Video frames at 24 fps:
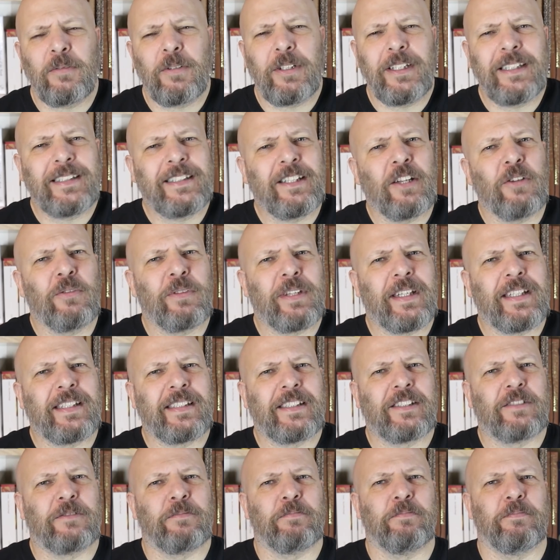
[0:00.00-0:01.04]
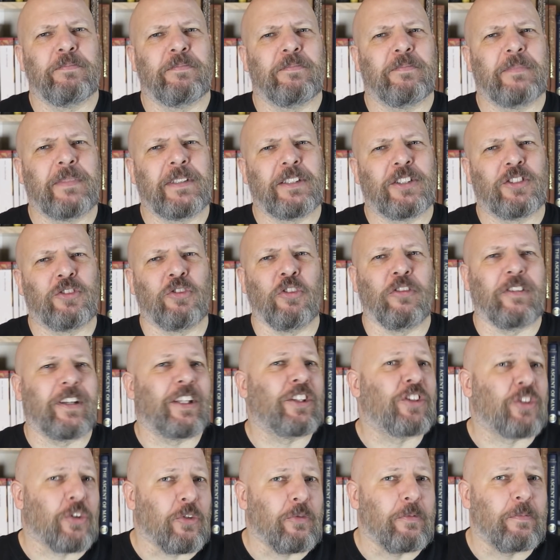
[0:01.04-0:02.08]
I'm going to tell this story
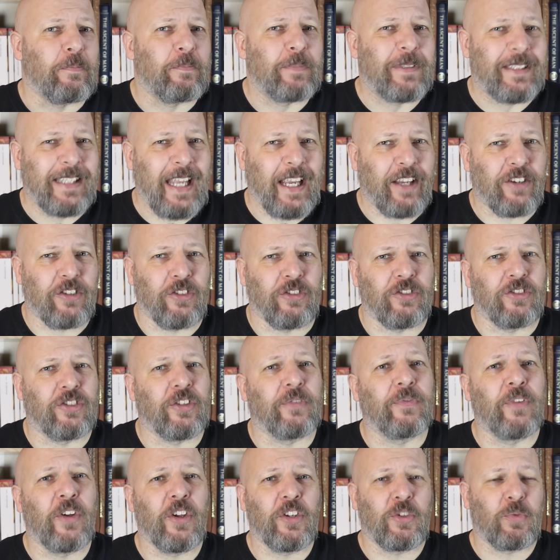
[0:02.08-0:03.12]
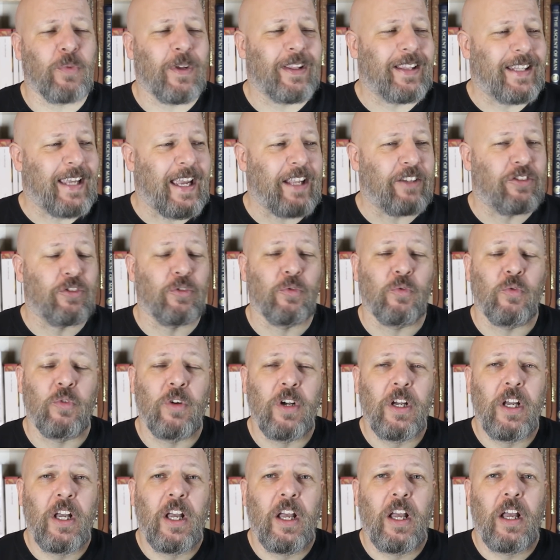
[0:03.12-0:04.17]
in two sections. The first one, the actual
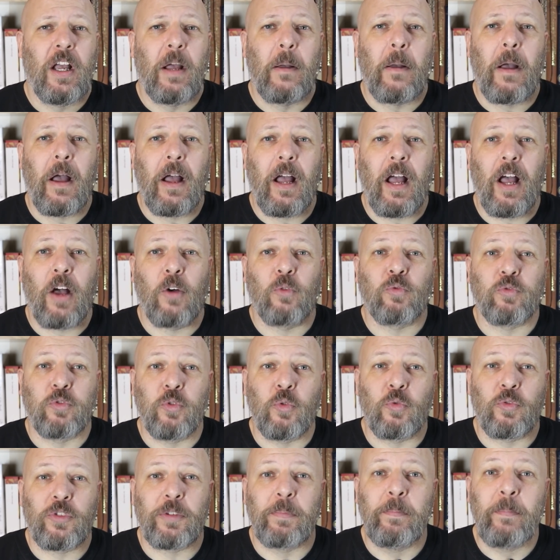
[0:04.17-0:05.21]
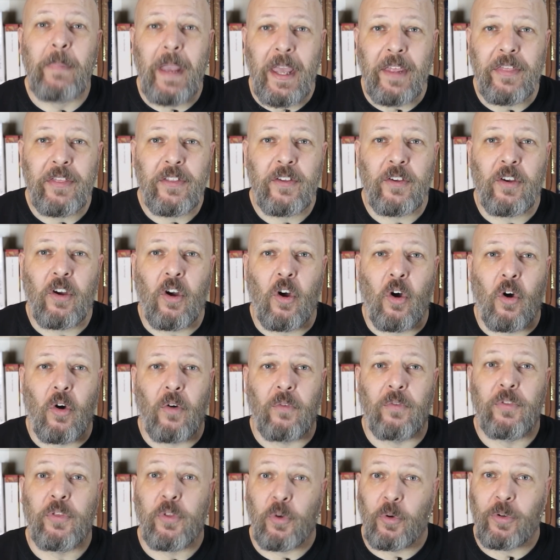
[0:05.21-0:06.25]
Old Norse myth
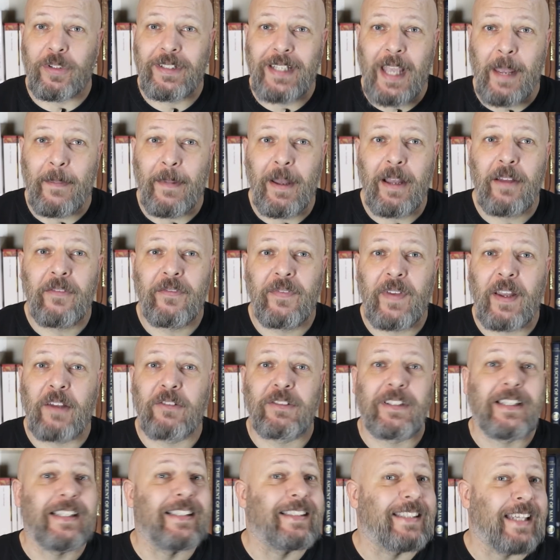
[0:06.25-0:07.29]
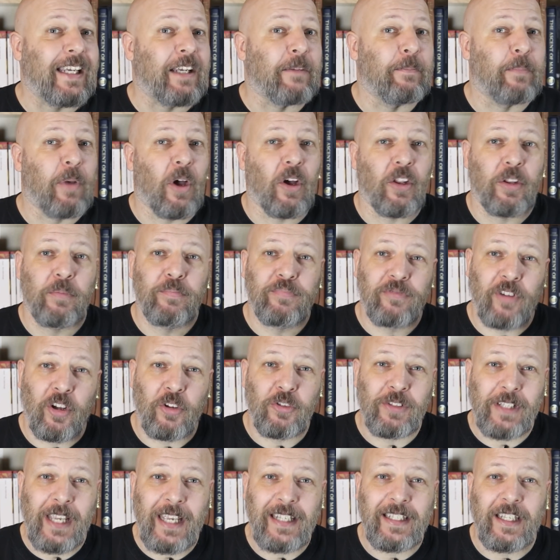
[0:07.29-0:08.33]
of Thor's hammer, found in the second part of the
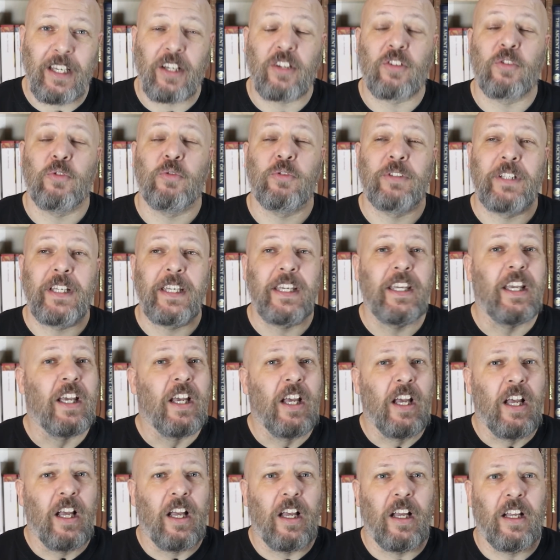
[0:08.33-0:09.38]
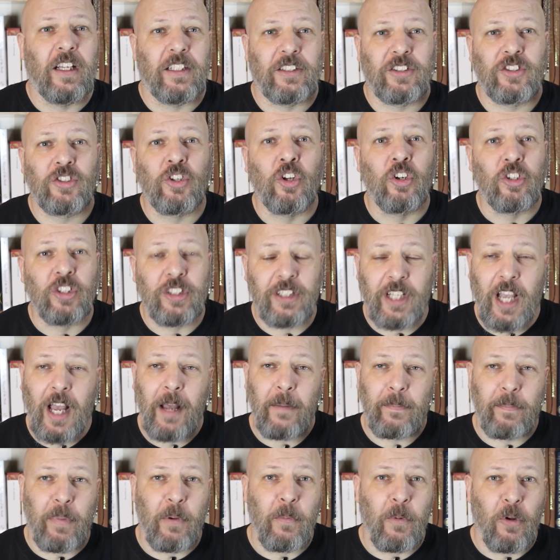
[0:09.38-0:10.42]
Prose Edda called the uh,
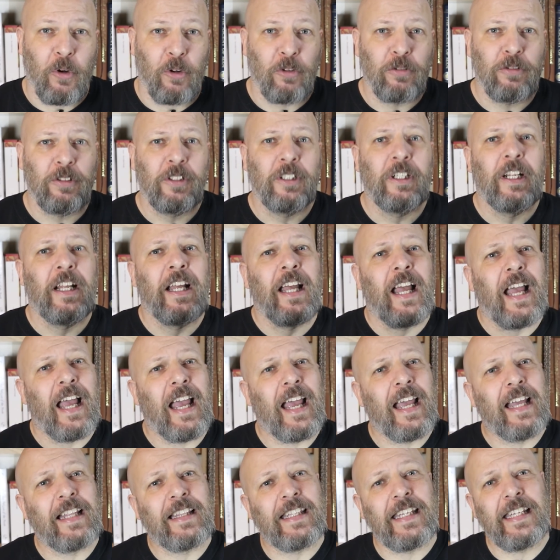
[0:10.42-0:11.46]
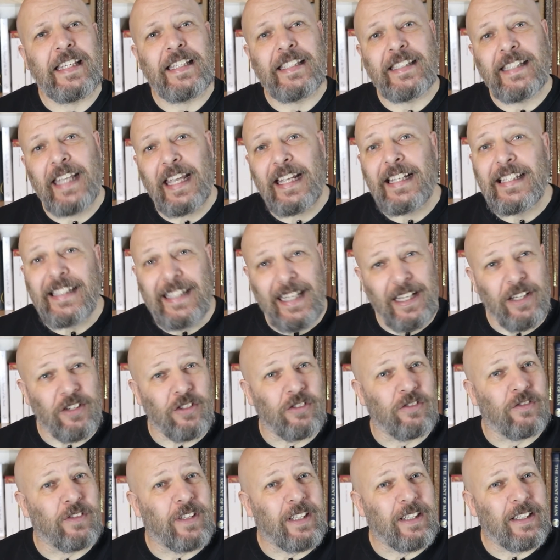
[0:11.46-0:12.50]
Skaldskaparmal, and the second
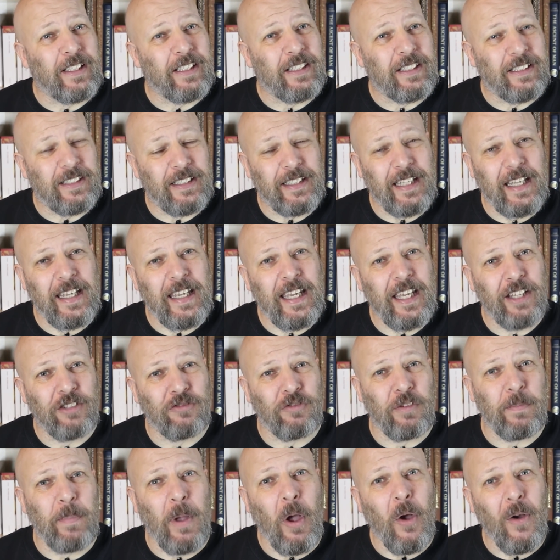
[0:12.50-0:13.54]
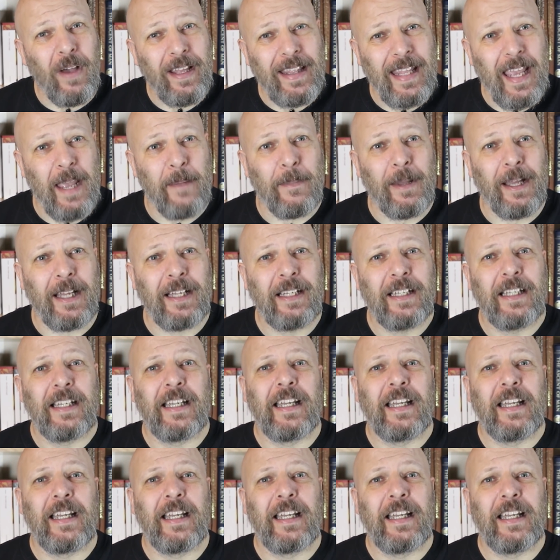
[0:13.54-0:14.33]
section is the history behind the hammer.